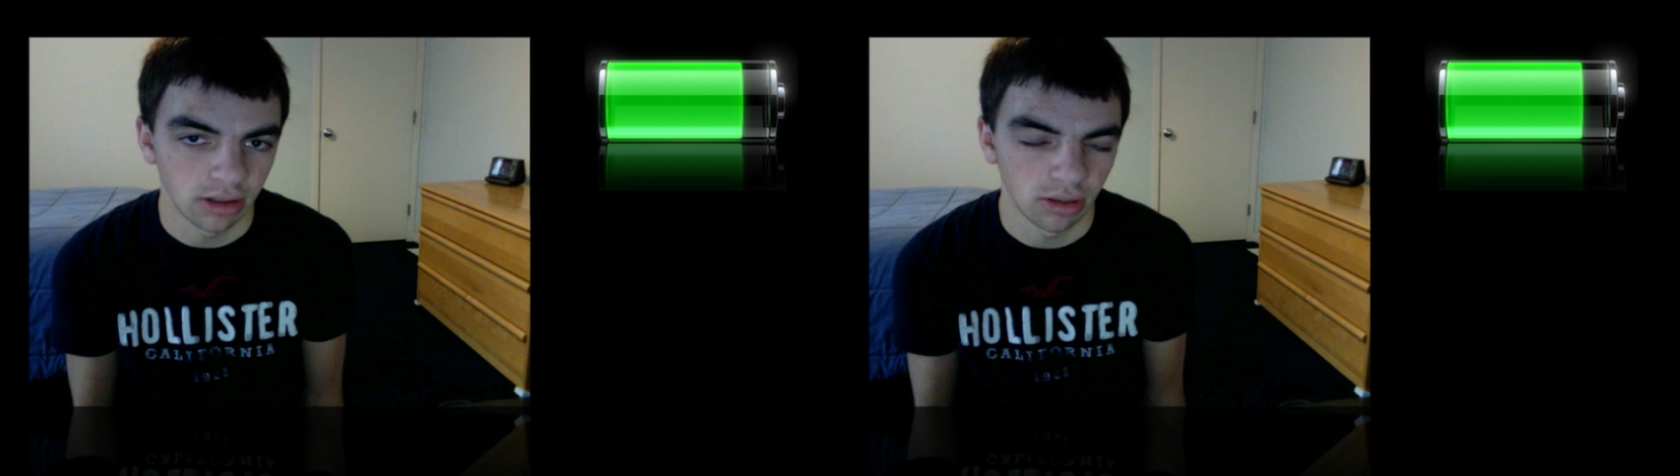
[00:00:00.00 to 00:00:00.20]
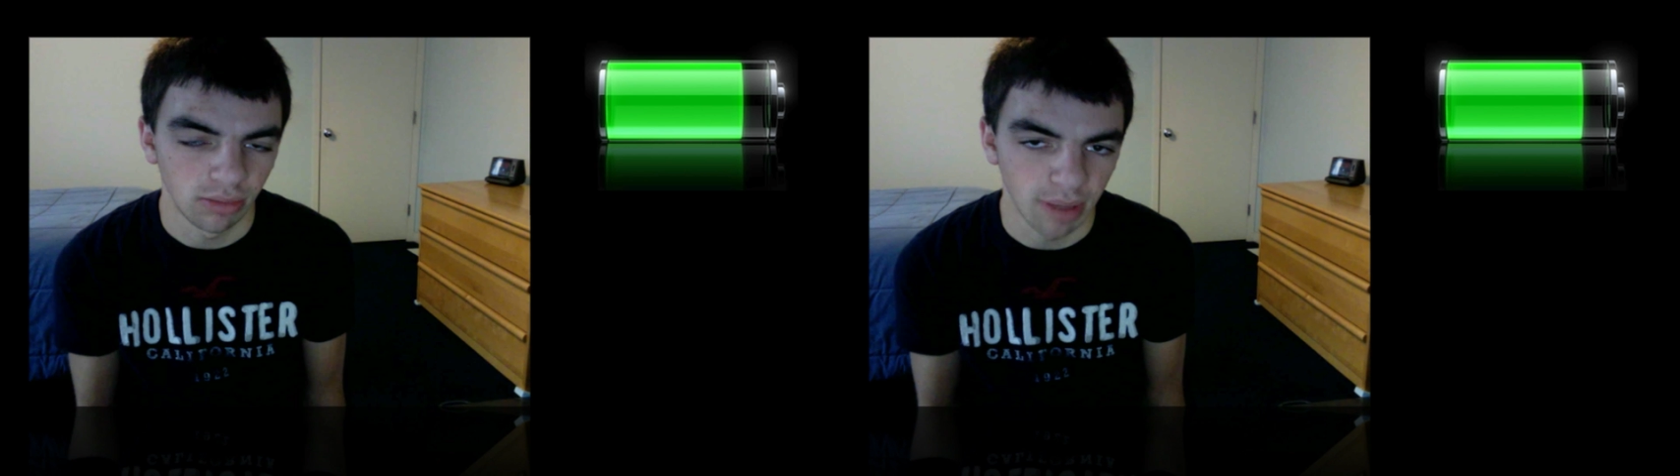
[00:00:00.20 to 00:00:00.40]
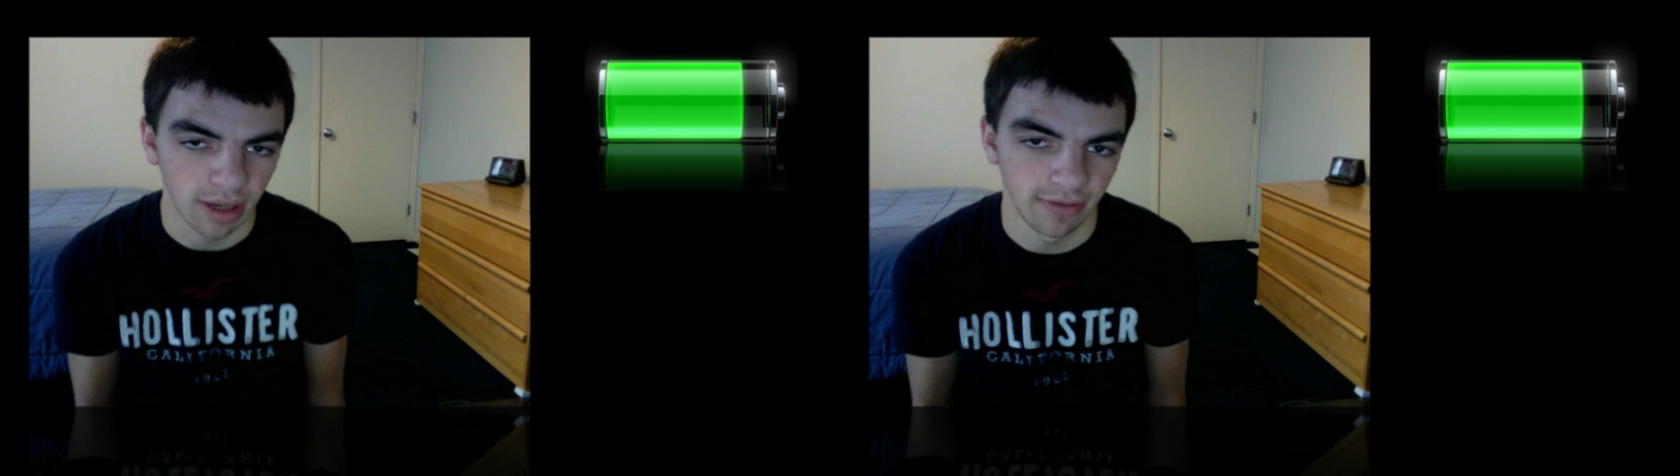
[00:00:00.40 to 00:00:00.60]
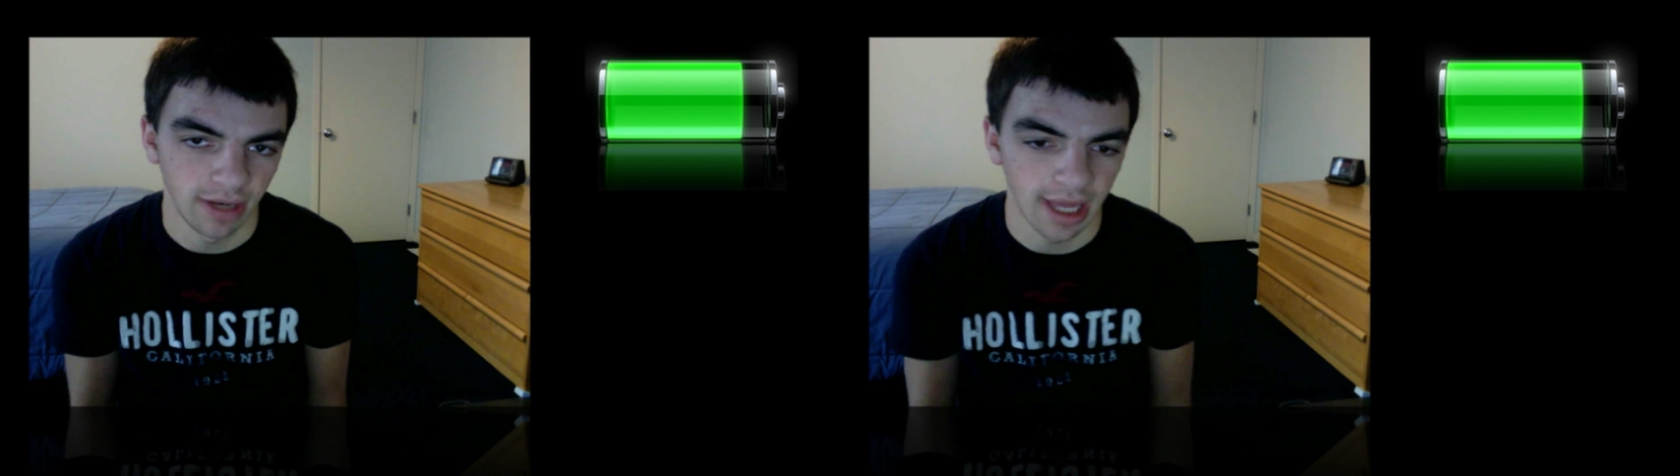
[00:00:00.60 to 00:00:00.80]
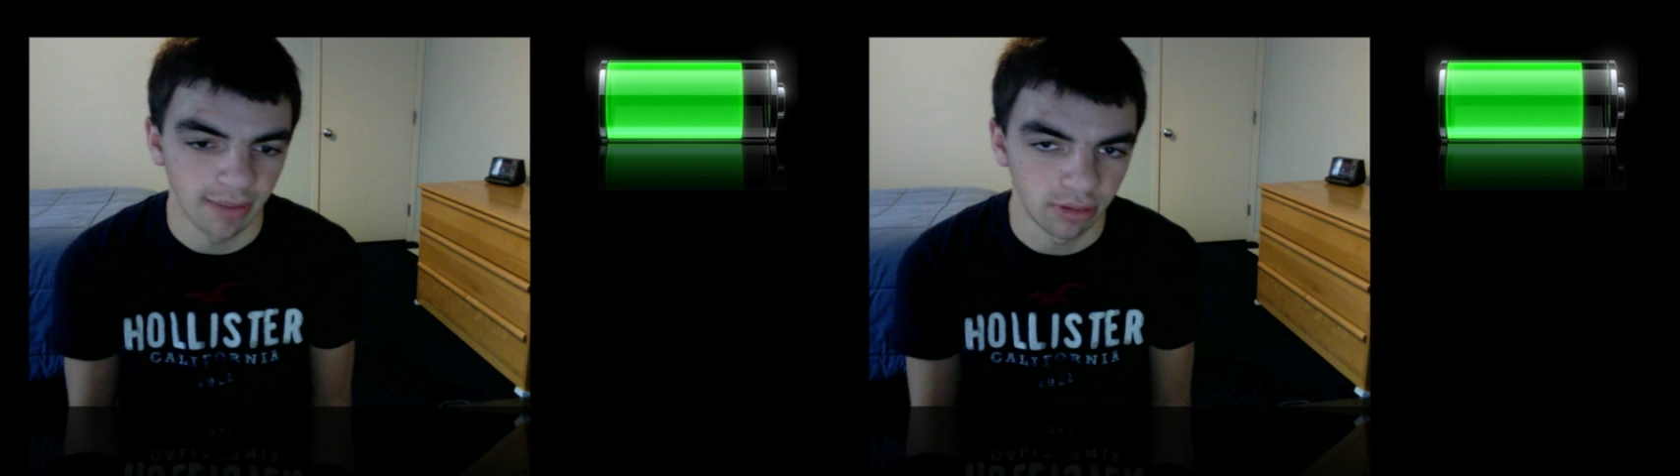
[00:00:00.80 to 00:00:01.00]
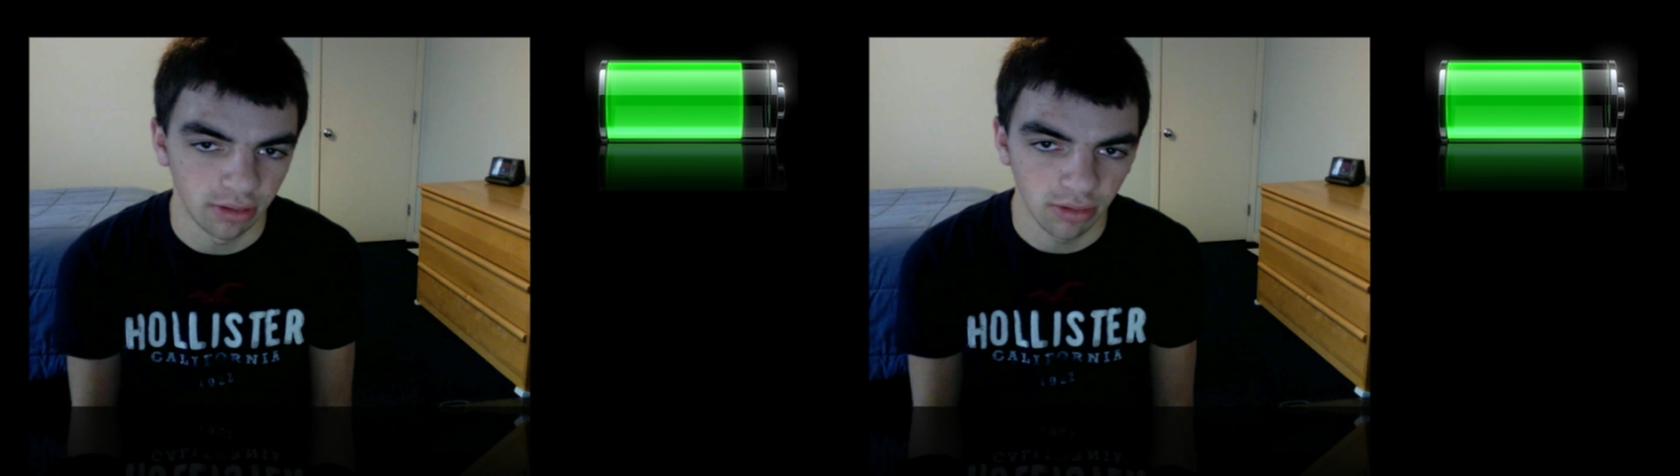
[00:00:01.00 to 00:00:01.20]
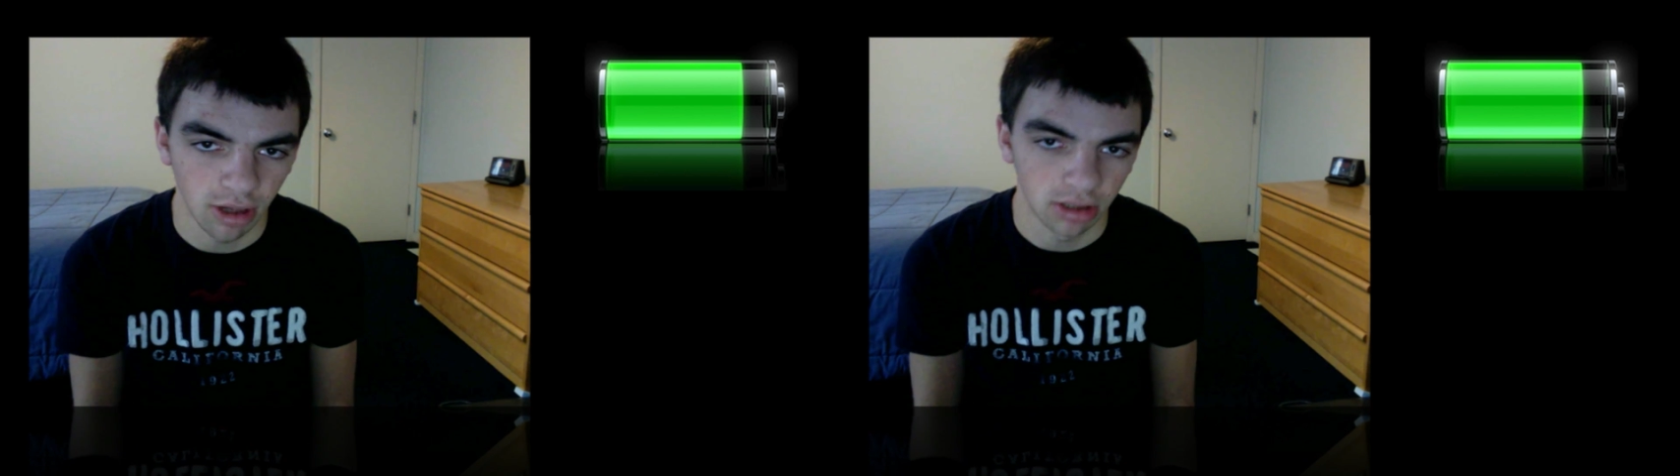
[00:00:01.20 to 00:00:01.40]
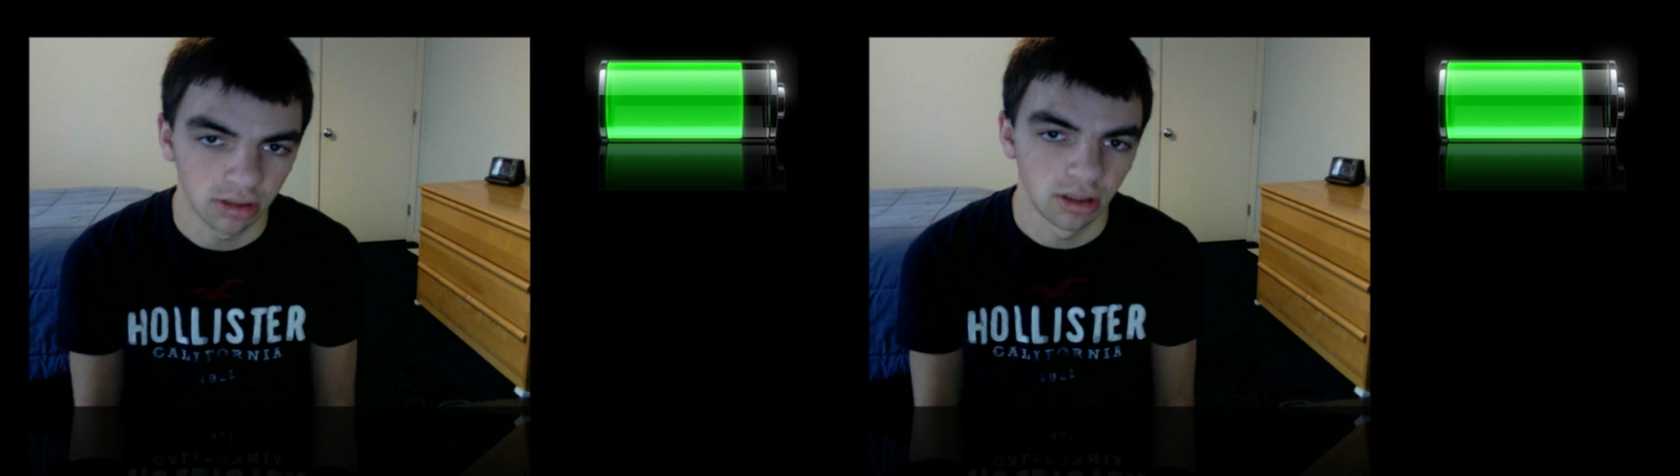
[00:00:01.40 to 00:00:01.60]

to benefit Apple as well,